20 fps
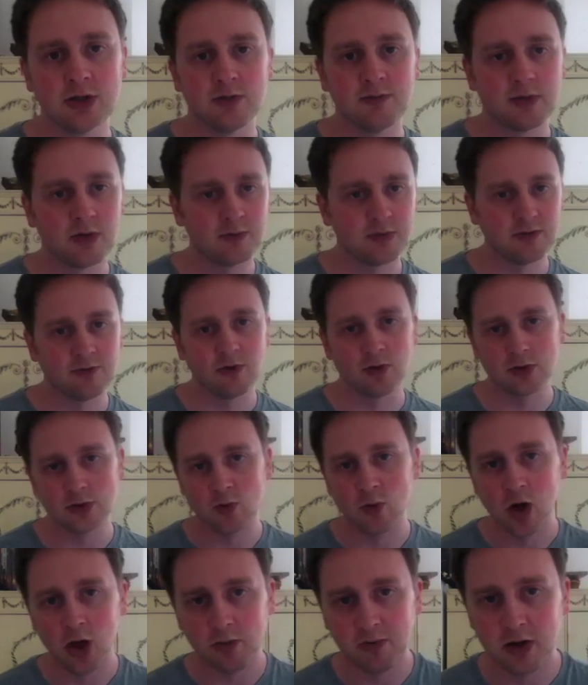Sometimes he throws
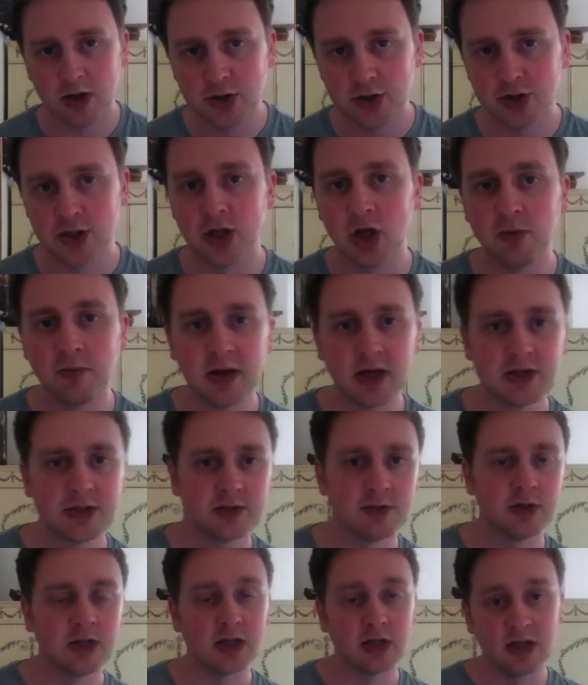a wild punch and he'll
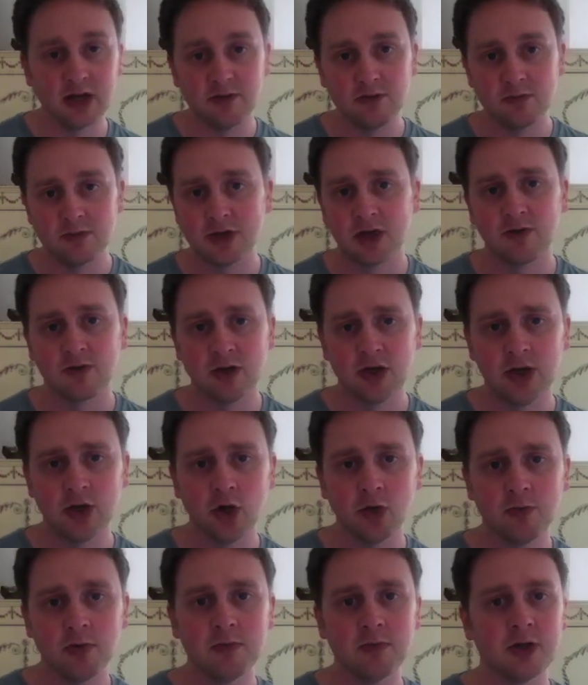miss, and he'll leave himself clean
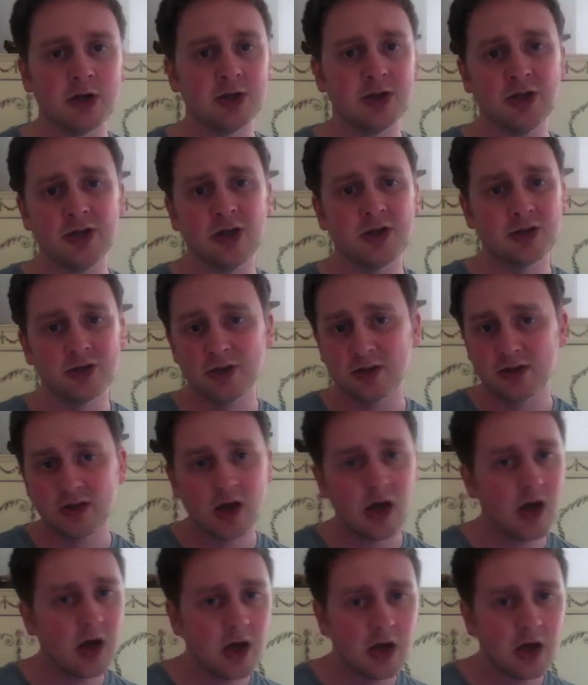open because he doesn't,